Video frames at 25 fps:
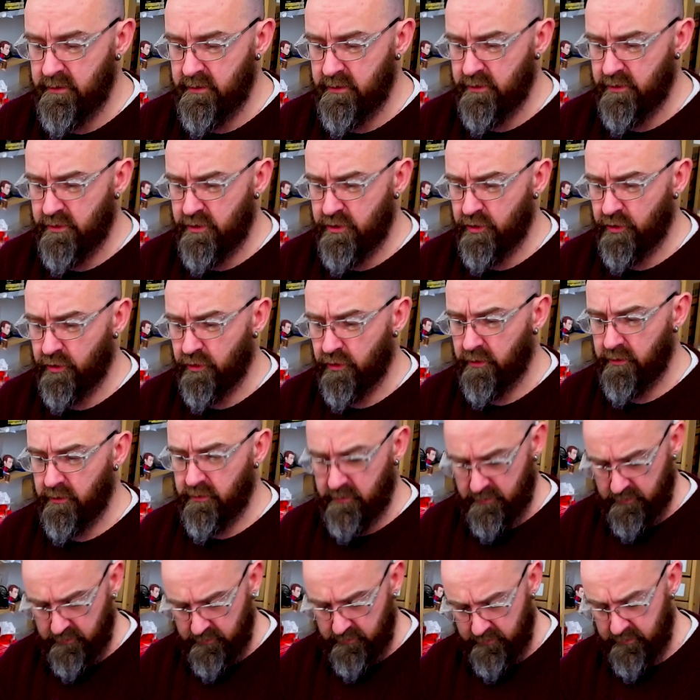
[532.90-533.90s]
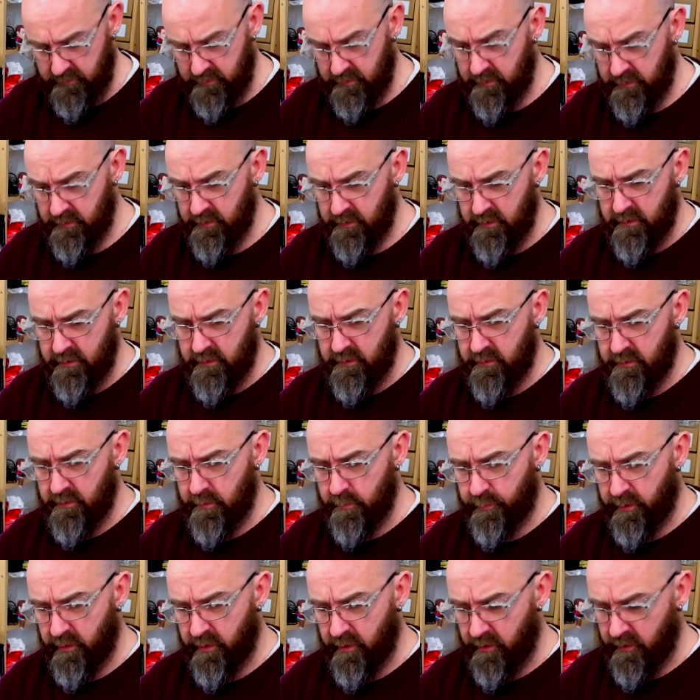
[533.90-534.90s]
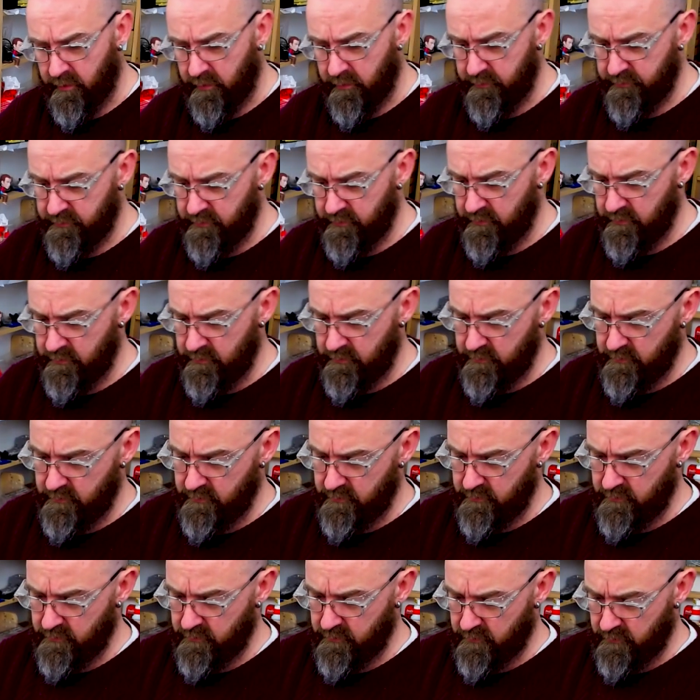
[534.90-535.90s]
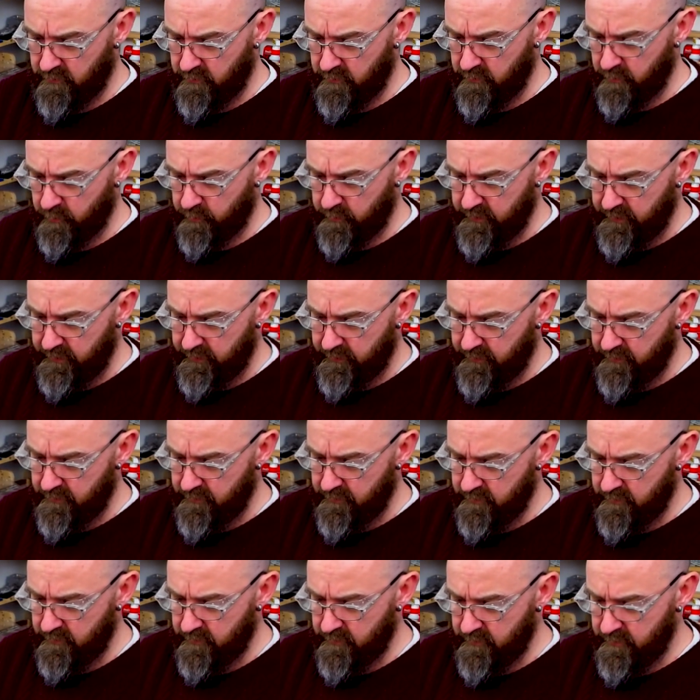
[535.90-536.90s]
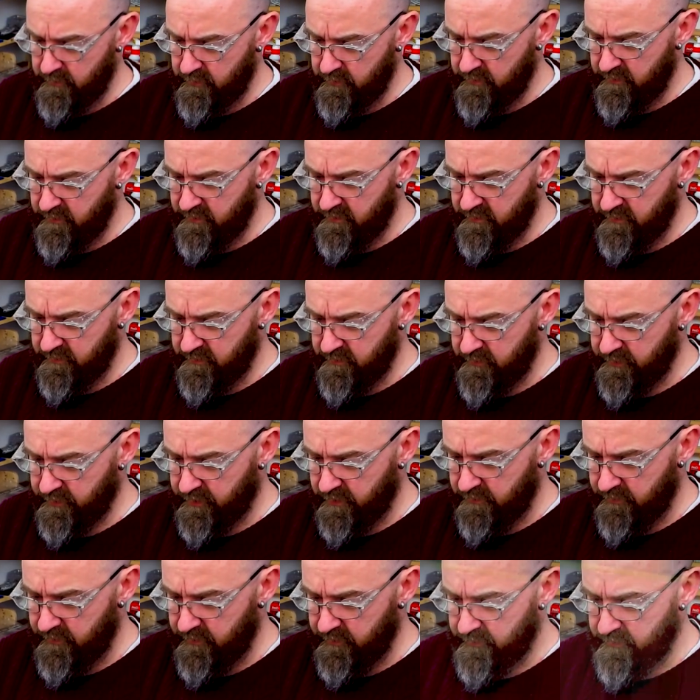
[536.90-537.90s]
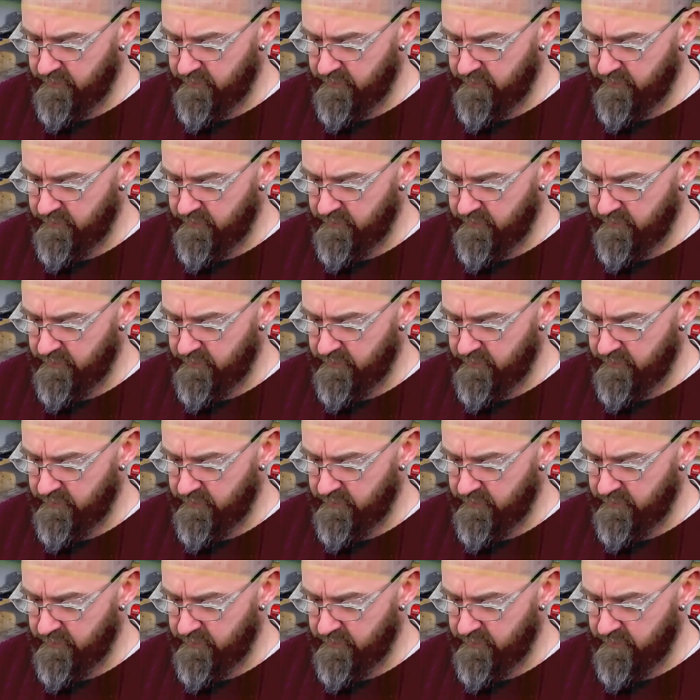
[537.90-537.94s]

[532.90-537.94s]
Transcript: cut the parts all the way to the correct